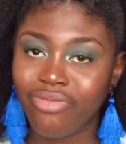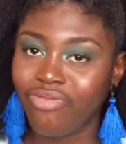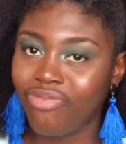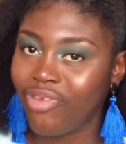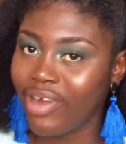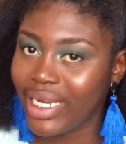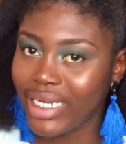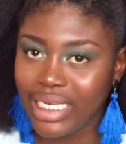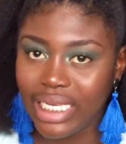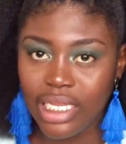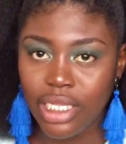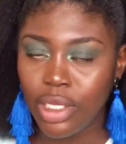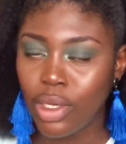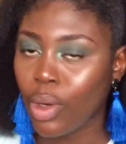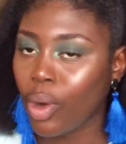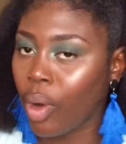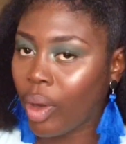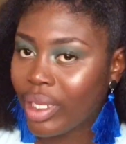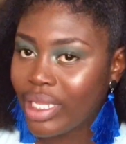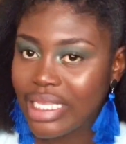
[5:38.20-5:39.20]
readily
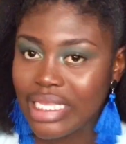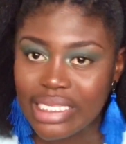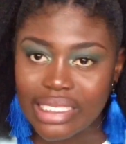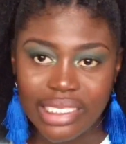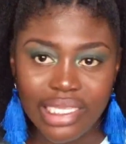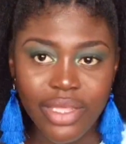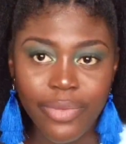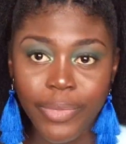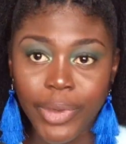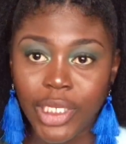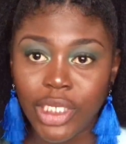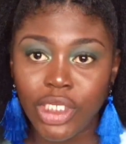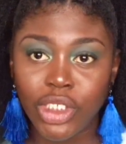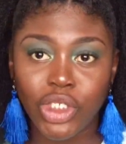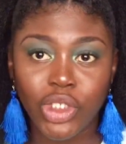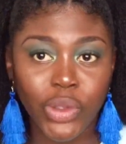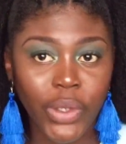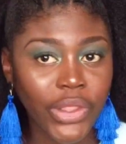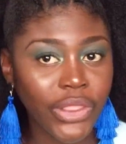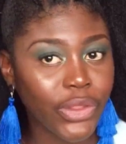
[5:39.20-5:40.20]
or easily
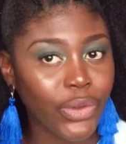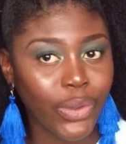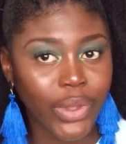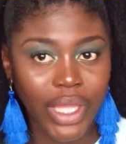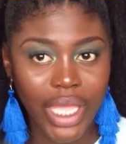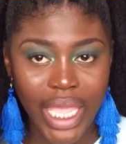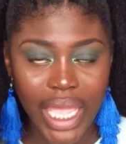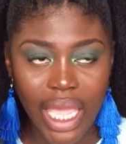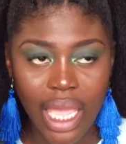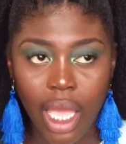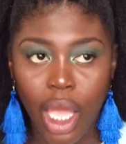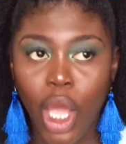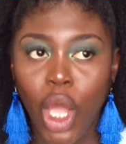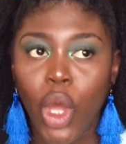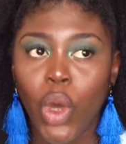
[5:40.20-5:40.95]
penetrate through the hair,